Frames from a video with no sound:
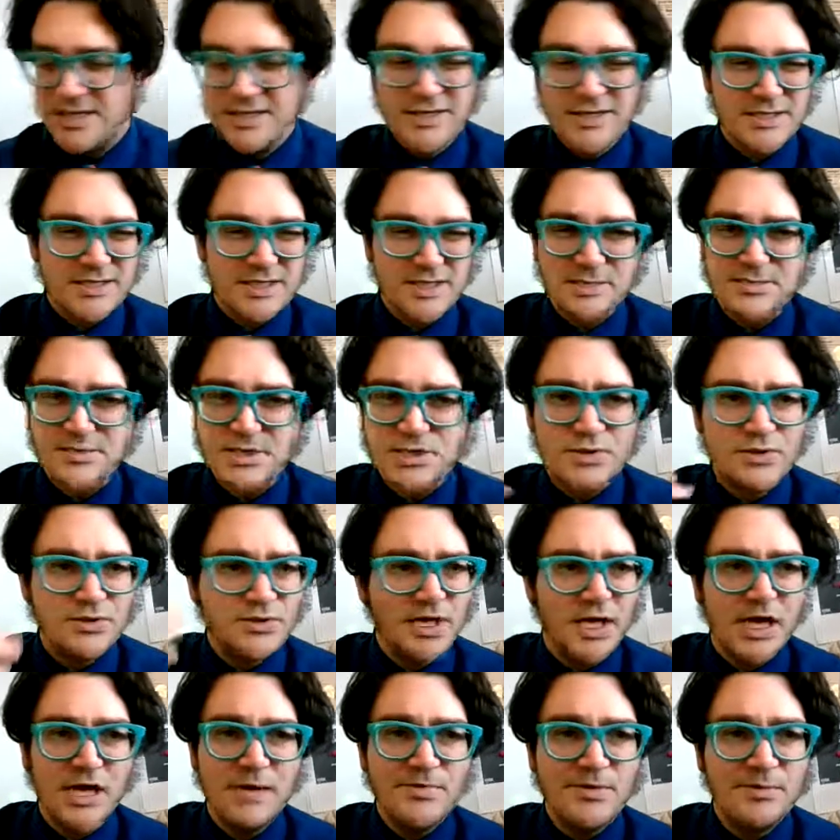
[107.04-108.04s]
The substitute
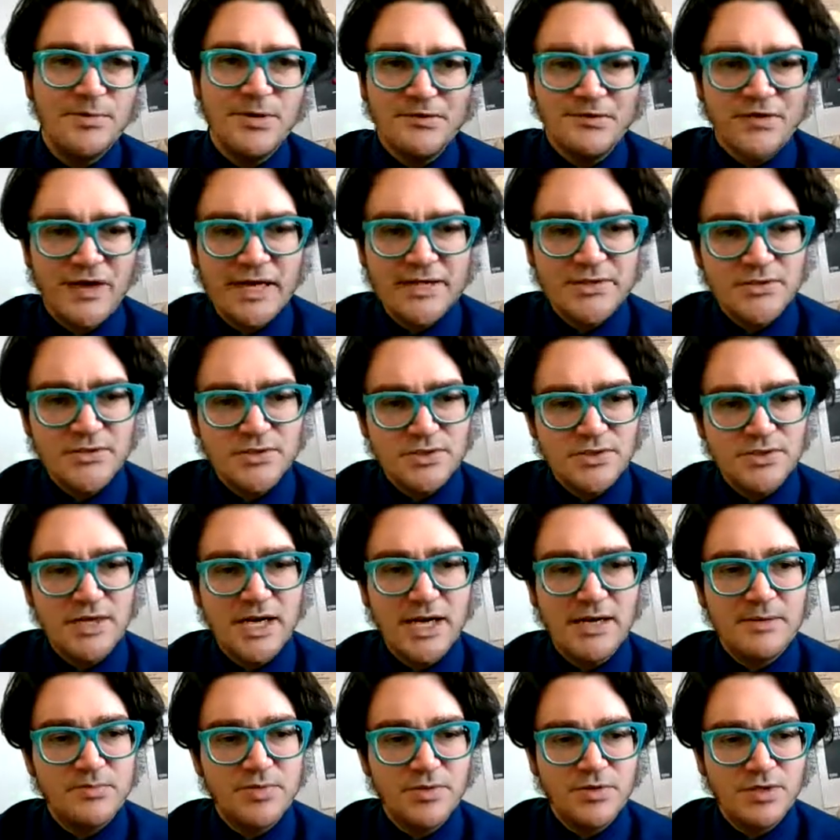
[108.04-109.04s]
and complement factors are
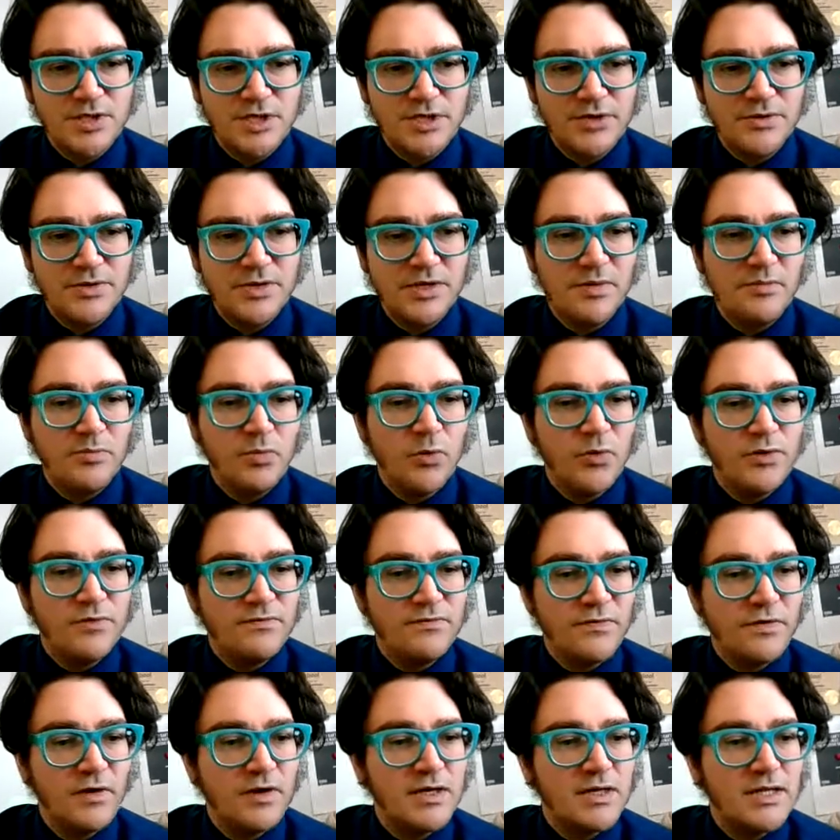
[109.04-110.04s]
not particularly
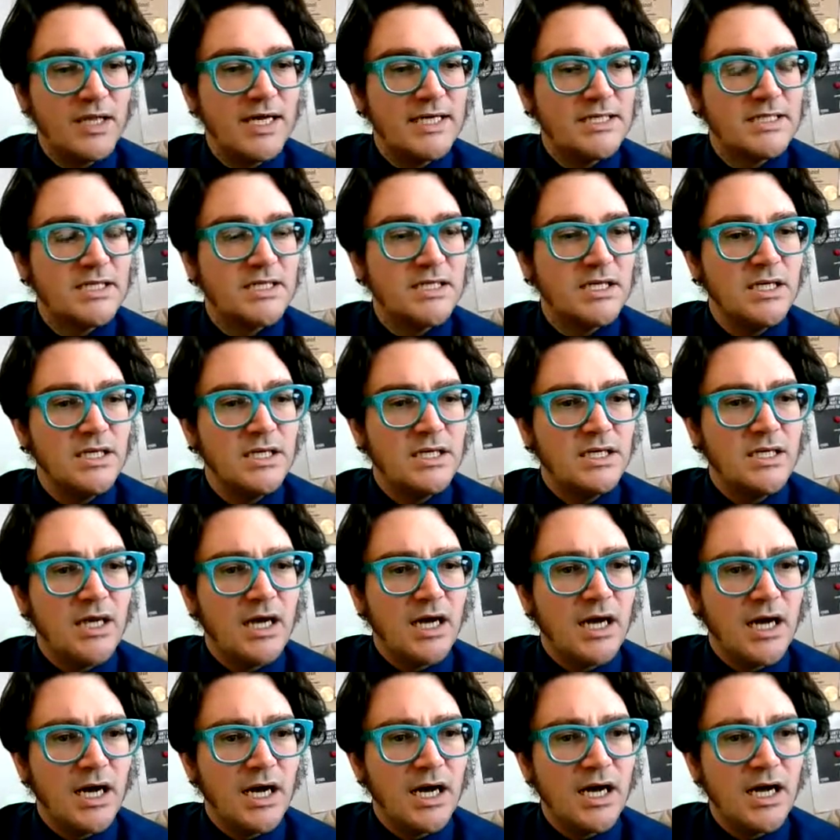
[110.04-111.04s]
important for our
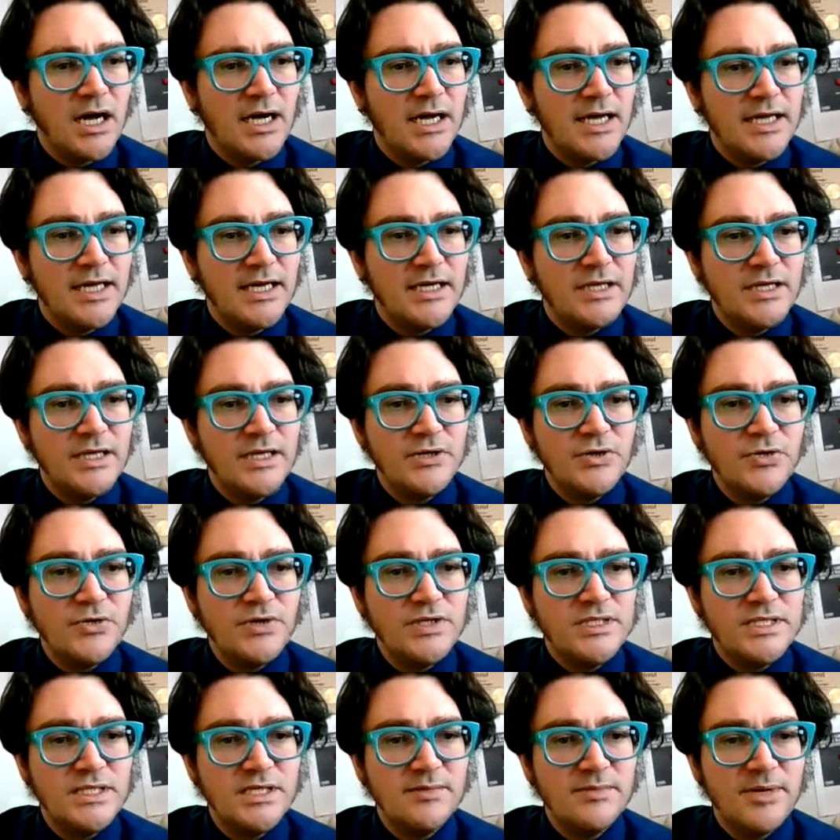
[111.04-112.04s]
class. In an
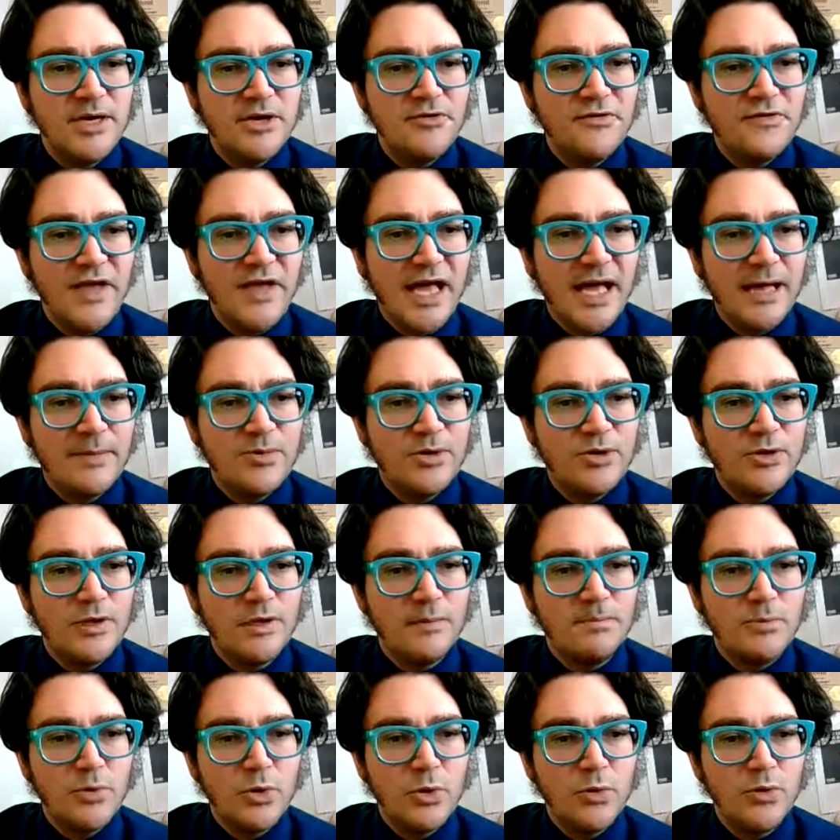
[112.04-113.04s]
increase in the amount of capital
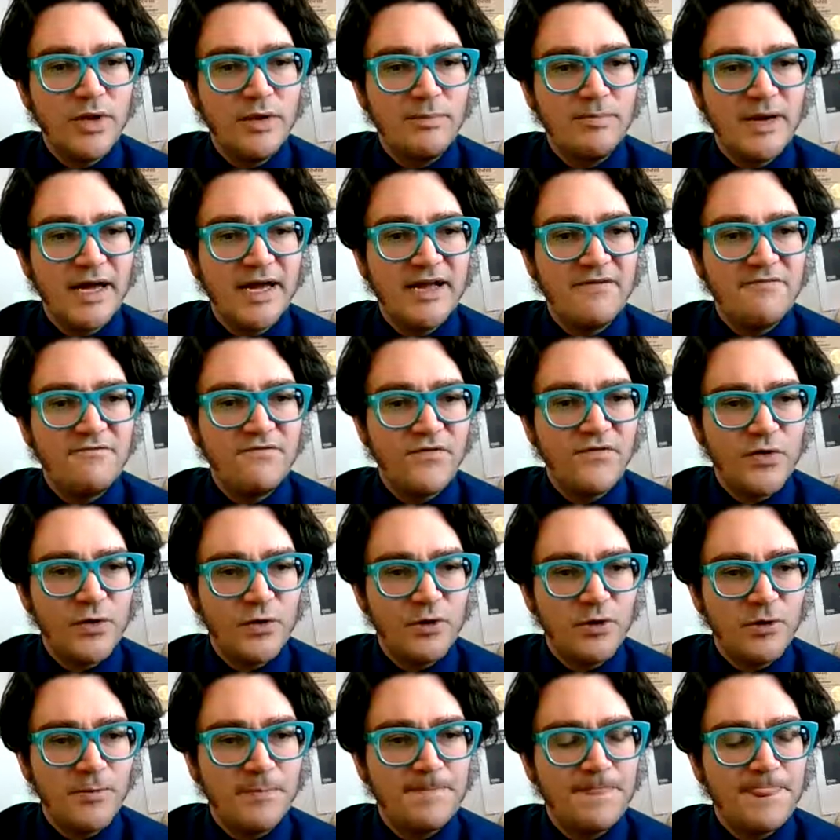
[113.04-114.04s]
employed by a
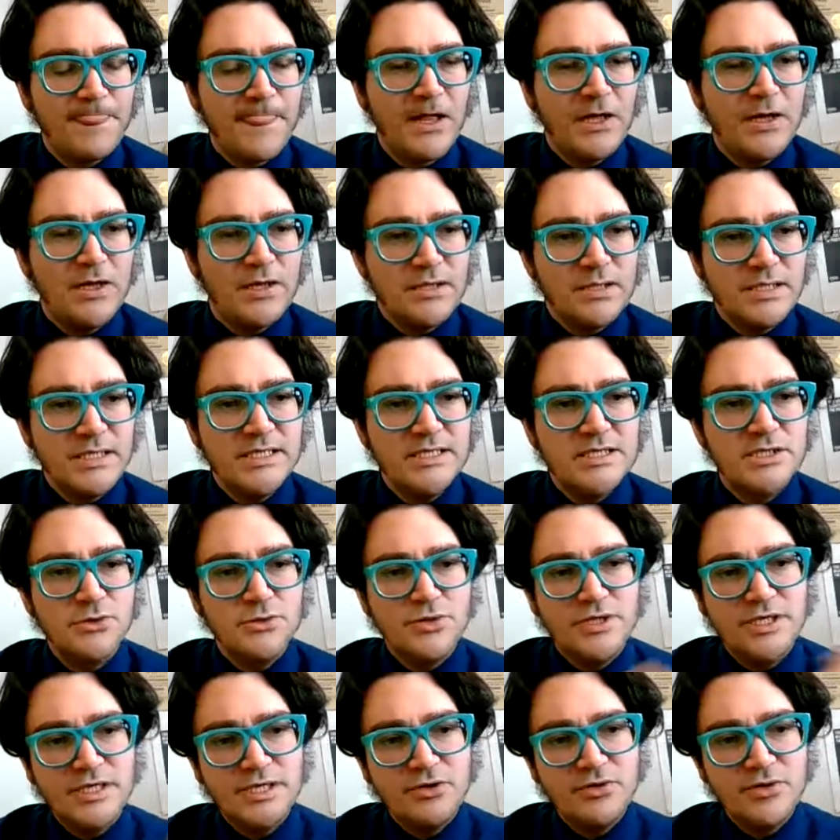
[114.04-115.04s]
firm leads to
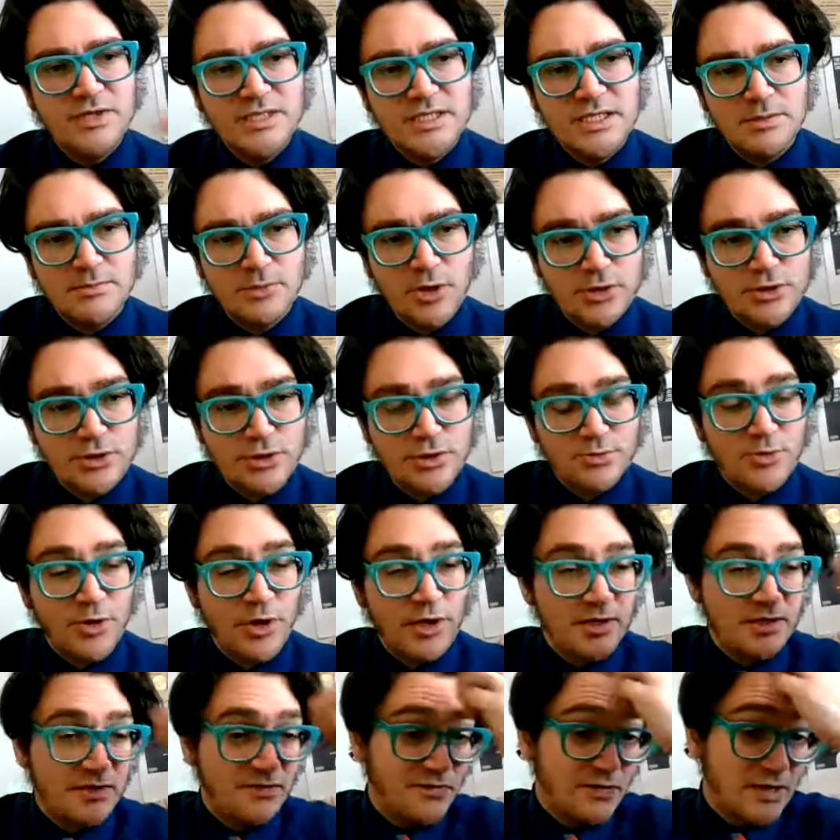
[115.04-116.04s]
an increase in the marginal
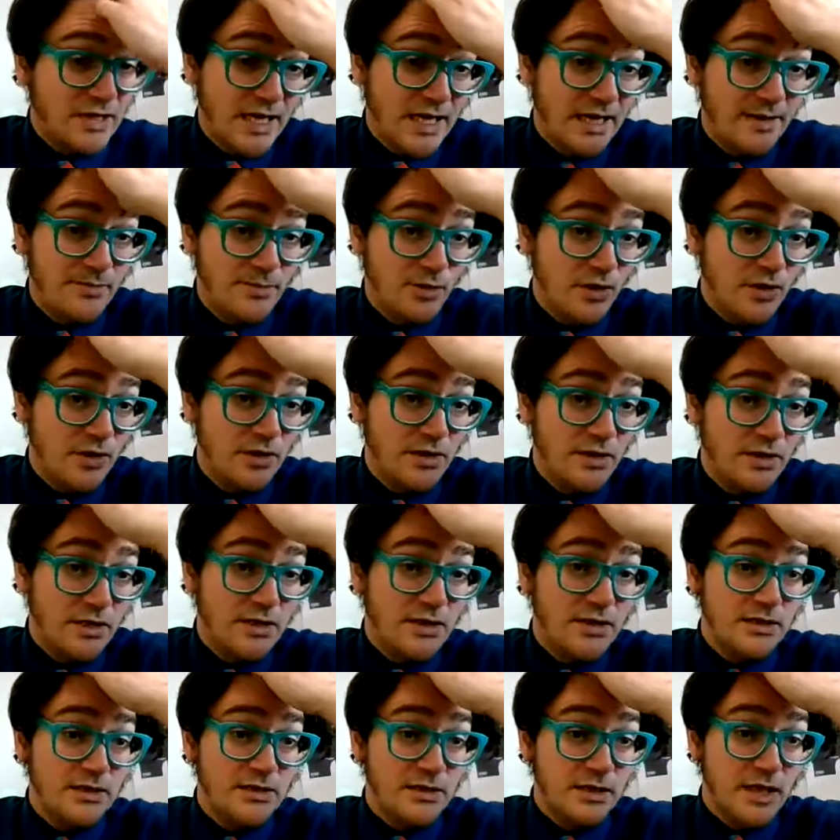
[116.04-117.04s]
product of labor.
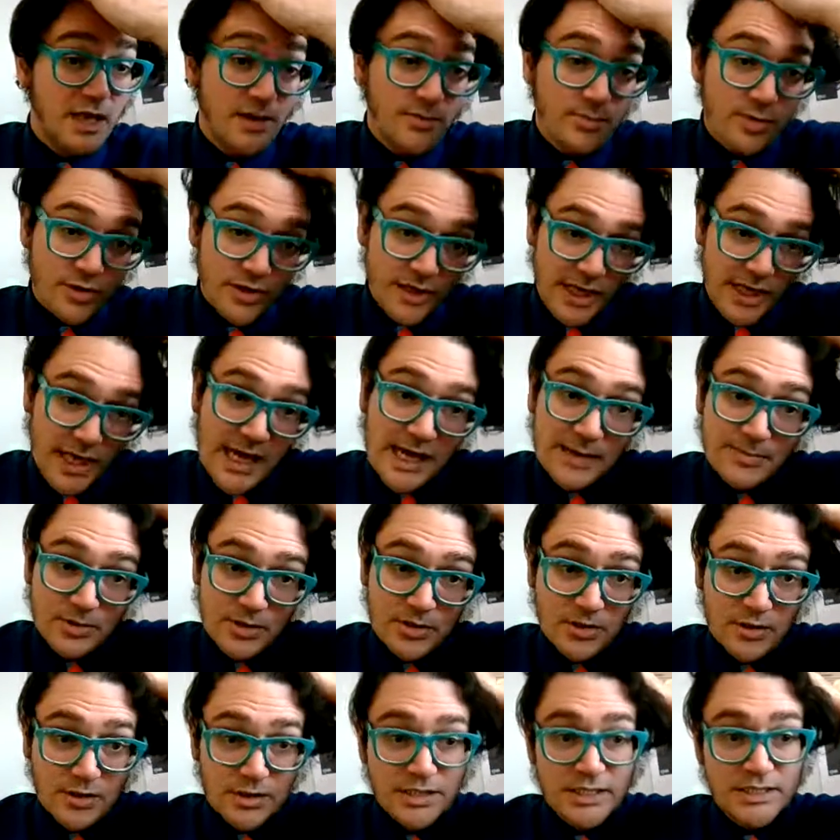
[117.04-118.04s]
Labor and
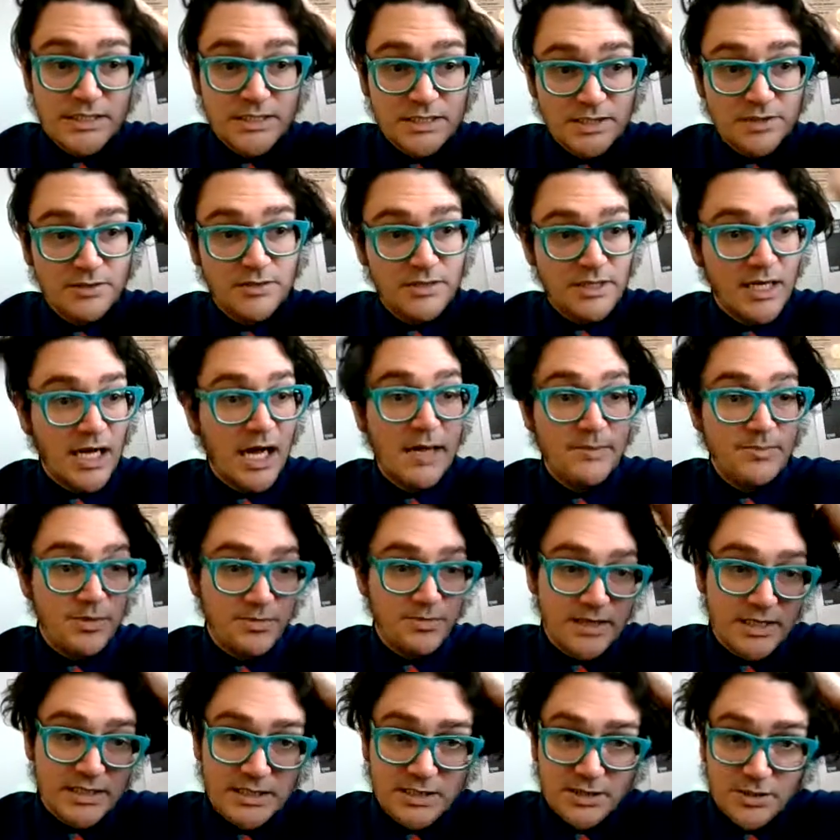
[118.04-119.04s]
capital are considered
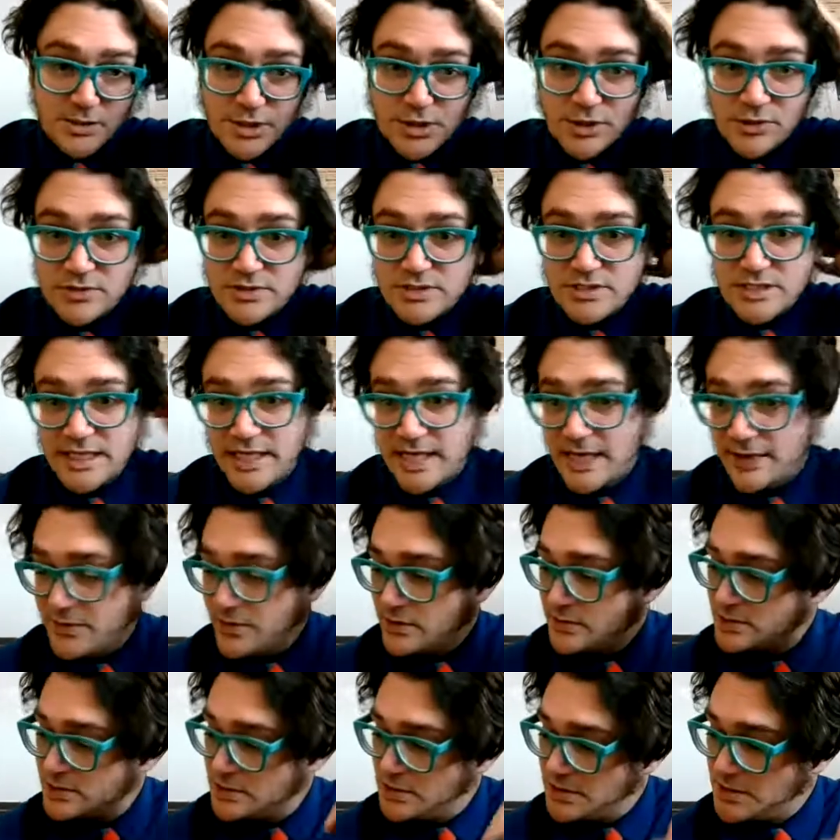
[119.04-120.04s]
complements. They're used
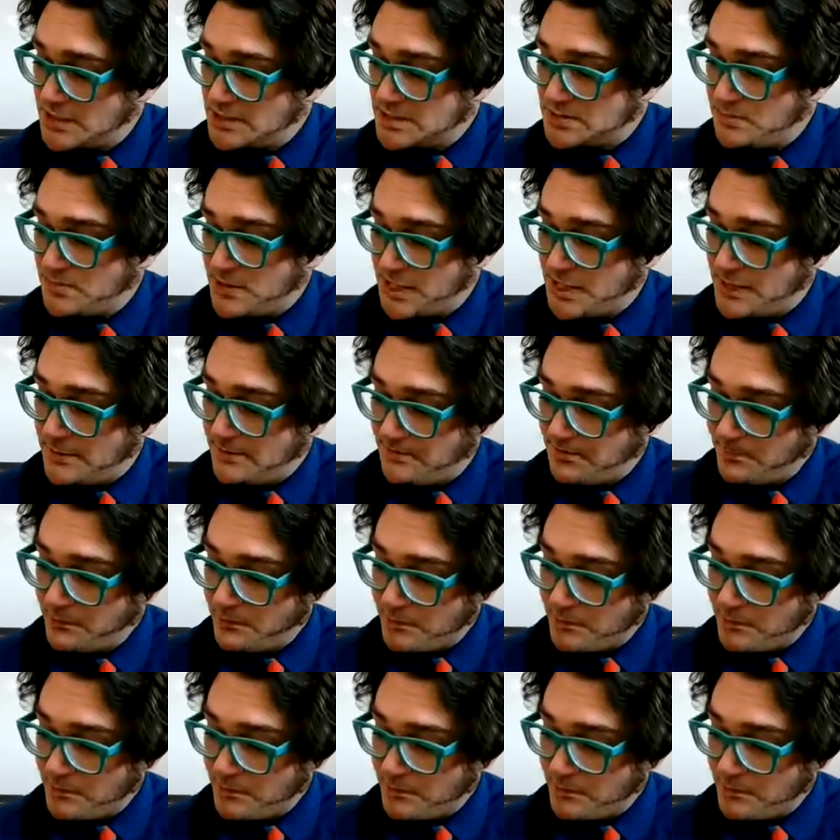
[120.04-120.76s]
together. So that's B.